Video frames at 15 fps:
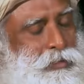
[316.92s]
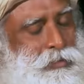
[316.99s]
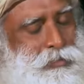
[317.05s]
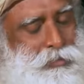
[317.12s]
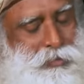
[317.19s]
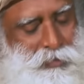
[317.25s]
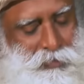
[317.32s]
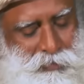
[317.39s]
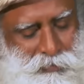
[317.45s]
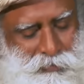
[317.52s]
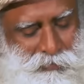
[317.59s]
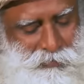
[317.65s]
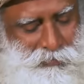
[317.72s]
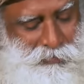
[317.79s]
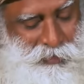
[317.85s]

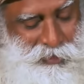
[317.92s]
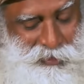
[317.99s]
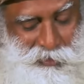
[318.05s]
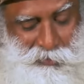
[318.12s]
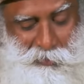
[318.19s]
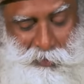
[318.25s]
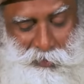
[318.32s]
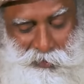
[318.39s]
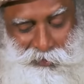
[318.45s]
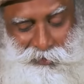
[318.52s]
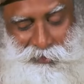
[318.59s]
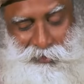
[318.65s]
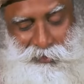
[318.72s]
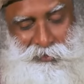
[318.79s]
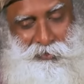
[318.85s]
So, it's
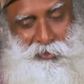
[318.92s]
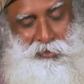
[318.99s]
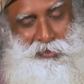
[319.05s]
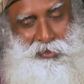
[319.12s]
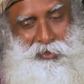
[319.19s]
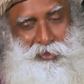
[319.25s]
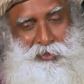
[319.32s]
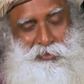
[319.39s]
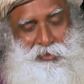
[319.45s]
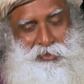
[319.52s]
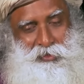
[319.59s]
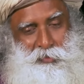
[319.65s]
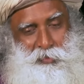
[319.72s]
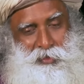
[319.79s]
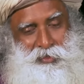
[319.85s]
important, not just you
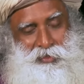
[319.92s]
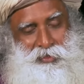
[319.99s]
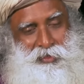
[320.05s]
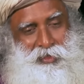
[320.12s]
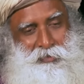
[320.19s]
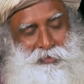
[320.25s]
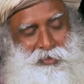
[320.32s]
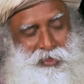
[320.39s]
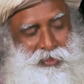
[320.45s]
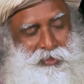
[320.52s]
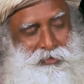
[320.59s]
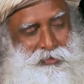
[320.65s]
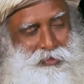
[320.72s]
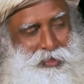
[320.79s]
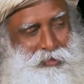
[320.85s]
as a person, I'm
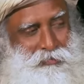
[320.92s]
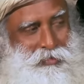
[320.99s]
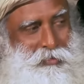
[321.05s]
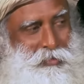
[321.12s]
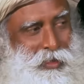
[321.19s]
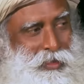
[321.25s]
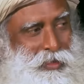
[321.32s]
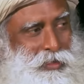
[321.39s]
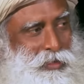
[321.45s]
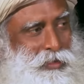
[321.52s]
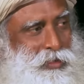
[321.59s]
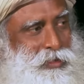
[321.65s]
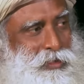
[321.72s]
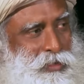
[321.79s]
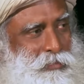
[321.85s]
saying everybody.
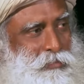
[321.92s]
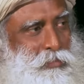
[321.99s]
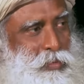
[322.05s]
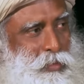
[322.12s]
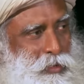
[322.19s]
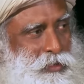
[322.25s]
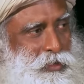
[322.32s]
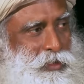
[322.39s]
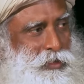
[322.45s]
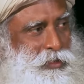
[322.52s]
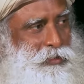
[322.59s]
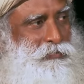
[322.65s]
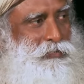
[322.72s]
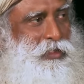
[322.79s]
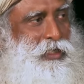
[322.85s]
It's
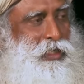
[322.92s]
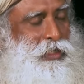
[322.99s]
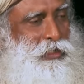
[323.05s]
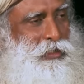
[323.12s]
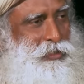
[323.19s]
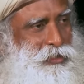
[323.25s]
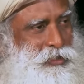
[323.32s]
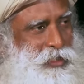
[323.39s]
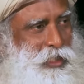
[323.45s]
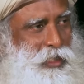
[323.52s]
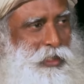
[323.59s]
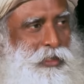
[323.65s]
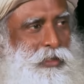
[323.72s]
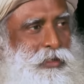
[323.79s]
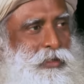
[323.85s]
important we
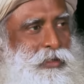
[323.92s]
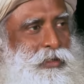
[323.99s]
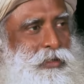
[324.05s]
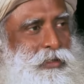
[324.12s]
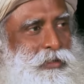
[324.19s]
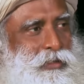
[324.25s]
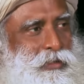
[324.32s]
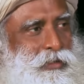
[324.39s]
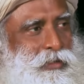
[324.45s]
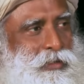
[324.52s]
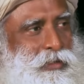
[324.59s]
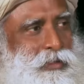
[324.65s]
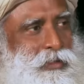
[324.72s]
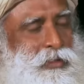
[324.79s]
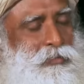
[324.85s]
understand.
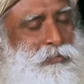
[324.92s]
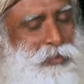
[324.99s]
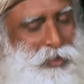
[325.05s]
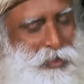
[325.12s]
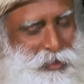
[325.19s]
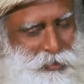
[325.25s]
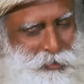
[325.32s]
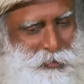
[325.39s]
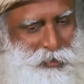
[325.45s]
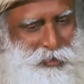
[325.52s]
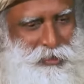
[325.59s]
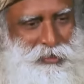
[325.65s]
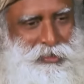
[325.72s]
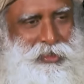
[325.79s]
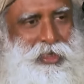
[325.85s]
We need to
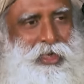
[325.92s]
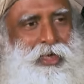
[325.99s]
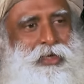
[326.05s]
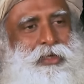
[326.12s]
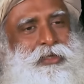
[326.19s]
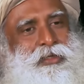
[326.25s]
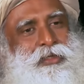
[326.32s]
understand.